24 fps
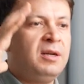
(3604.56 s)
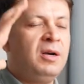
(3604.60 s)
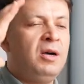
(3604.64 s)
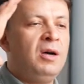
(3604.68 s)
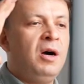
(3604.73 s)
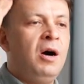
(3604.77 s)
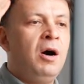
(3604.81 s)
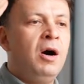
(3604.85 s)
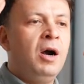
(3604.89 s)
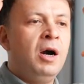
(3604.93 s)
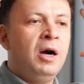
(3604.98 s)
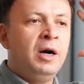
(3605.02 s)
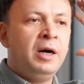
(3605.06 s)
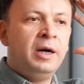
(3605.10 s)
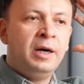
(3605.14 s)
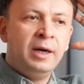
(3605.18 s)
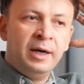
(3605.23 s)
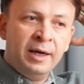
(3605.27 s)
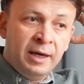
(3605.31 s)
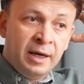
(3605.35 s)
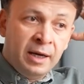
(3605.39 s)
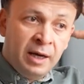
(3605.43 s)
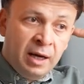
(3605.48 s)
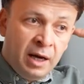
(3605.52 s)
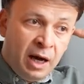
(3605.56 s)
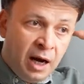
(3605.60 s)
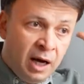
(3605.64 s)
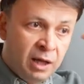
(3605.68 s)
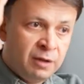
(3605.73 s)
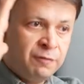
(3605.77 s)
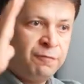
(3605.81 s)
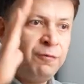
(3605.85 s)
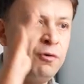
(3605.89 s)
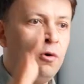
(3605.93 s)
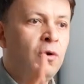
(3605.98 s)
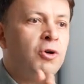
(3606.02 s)
are
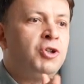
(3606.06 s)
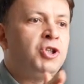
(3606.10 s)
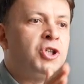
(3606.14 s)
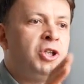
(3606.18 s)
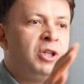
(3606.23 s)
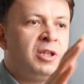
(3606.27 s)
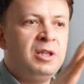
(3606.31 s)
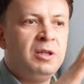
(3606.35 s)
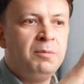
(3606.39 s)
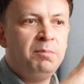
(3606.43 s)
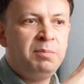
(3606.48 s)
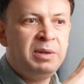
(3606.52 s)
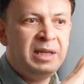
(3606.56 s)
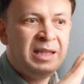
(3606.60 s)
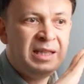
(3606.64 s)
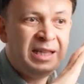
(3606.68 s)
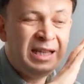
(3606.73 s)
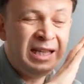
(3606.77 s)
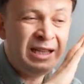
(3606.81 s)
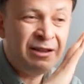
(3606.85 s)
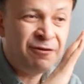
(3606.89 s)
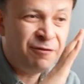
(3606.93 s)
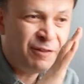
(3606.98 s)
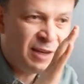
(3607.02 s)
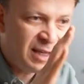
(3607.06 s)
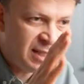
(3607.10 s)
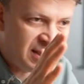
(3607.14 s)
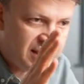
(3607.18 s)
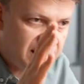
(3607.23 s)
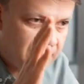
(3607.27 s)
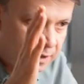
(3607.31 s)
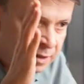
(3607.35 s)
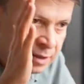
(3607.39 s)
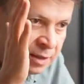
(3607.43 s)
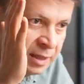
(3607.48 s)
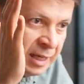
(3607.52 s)
unfortunately being
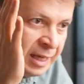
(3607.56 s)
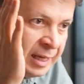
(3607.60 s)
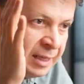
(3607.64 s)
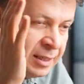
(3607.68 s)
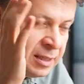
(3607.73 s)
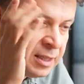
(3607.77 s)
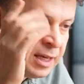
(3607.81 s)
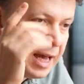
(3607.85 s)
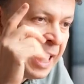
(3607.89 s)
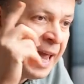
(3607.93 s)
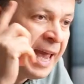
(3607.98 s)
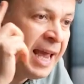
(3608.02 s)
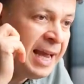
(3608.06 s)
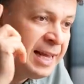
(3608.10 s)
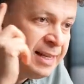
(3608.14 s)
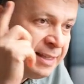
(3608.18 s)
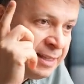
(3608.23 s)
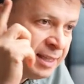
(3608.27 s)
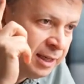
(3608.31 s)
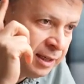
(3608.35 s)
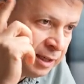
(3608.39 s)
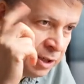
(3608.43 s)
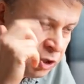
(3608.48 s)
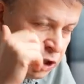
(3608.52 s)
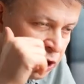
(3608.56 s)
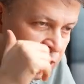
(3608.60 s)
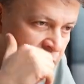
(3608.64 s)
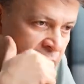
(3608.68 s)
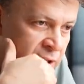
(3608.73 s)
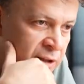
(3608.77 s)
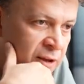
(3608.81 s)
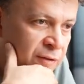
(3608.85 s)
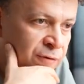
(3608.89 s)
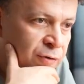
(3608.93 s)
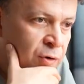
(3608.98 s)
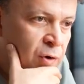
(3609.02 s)
invested into hating each
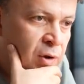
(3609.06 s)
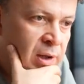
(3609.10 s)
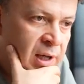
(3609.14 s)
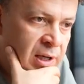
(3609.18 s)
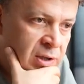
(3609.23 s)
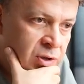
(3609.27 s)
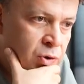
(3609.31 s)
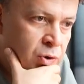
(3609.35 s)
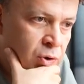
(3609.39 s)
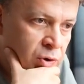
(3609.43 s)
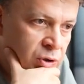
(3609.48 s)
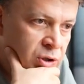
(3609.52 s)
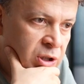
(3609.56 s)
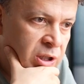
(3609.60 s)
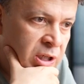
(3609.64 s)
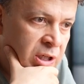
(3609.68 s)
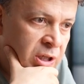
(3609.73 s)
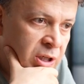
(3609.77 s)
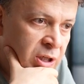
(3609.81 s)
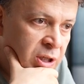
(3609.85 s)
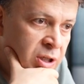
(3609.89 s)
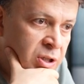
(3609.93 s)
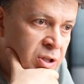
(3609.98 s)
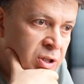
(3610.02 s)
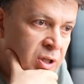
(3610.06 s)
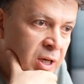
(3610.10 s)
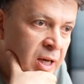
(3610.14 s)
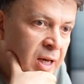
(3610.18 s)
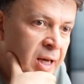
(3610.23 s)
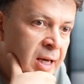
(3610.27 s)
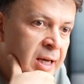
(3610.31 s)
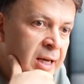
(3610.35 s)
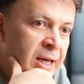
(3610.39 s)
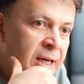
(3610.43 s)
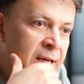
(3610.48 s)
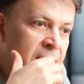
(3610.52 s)
other for the last 30 years
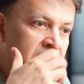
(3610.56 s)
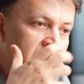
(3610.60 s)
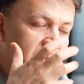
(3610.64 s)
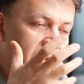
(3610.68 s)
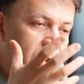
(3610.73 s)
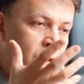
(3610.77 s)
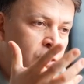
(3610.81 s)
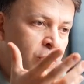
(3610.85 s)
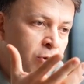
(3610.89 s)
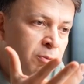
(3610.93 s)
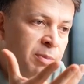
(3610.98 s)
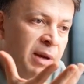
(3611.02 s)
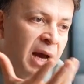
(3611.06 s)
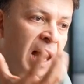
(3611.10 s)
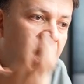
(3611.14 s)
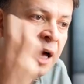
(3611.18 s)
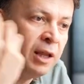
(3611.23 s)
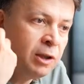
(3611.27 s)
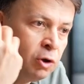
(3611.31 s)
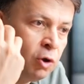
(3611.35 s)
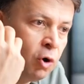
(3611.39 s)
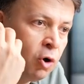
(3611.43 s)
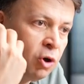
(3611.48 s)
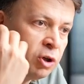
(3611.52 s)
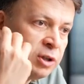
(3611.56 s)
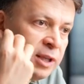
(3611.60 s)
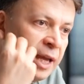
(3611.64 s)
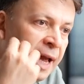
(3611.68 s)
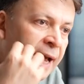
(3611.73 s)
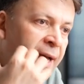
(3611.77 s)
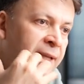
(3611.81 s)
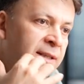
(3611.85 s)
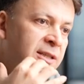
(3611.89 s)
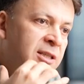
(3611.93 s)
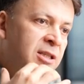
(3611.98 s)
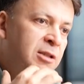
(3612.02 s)
could be unlocked
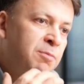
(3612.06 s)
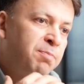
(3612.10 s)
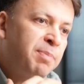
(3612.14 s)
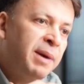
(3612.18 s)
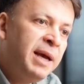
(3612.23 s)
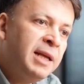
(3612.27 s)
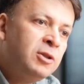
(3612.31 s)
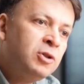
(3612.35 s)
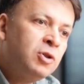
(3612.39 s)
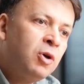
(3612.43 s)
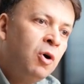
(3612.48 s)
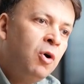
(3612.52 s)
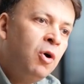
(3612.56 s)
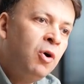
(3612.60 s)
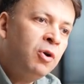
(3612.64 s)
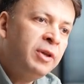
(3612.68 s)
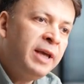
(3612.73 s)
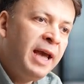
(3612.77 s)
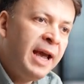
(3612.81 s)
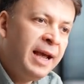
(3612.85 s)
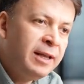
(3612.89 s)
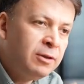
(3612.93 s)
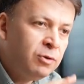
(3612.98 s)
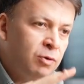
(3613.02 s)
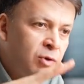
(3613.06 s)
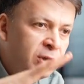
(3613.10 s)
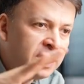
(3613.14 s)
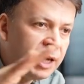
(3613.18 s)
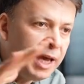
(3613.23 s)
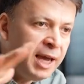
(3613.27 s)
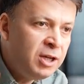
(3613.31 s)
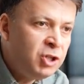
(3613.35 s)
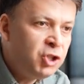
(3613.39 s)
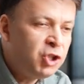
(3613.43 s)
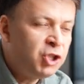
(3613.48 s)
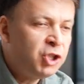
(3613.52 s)
and spent on
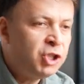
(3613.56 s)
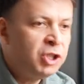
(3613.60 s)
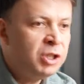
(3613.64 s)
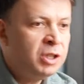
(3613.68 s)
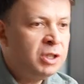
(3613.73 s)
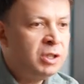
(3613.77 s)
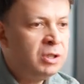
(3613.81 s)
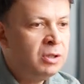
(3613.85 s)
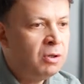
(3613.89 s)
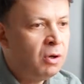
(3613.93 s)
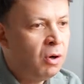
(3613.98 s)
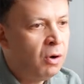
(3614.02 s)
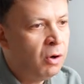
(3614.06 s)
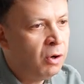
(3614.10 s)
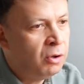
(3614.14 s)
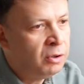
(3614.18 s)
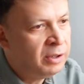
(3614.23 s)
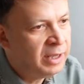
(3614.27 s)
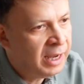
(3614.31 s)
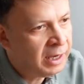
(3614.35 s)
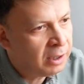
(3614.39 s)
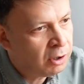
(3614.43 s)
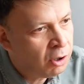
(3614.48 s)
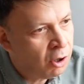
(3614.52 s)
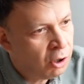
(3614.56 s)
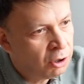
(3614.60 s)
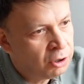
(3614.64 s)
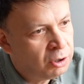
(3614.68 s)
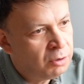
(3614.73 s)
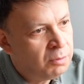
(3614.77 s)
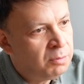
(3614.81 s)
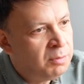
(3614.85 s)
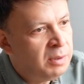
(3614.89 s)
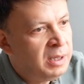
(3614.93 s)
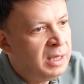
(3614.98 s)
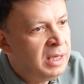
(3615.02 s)
education, on
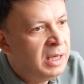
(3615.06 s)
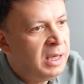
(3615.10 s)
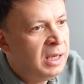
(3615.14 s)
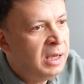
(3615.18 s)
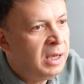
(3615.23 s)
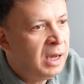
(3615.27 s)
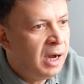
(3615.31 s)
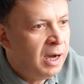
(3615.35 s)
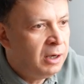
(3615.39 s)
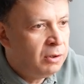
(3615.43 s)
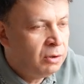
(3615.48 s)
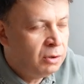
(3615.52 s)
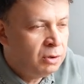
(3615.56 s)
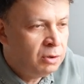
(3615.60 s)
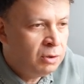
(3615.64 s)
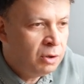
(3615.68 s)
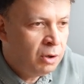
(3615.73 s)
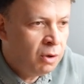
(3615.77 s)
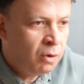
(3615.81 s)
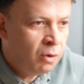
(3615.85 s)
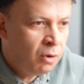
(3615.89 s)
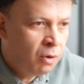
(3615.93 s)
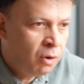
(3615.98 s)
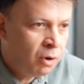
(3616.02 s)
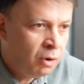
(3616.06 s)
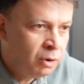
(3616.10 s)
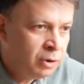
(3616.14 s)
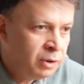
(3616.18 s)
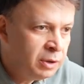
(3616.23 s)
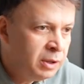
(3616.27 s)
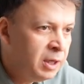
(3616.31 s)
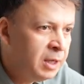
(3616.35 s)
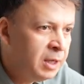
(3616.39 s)
economy, I don't know, on